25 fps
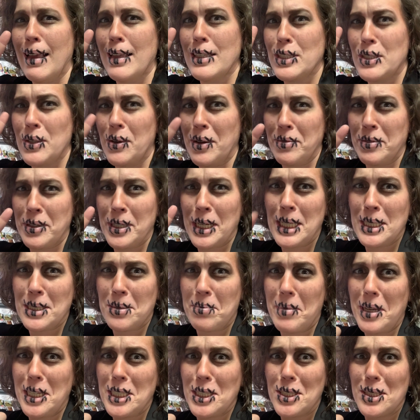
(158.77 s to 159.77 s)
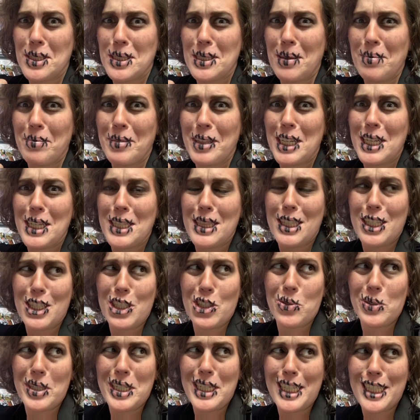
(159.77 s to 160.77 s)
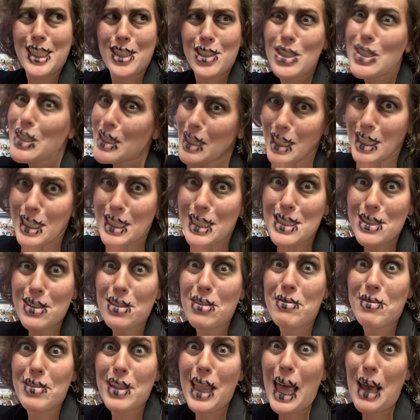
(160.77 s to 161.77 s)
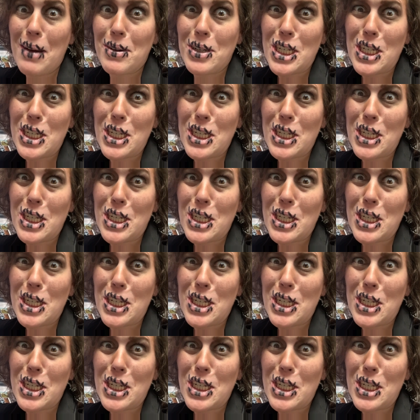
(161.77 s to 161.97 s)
So I forgot to mention something in the ingredients. You're gonna need some flour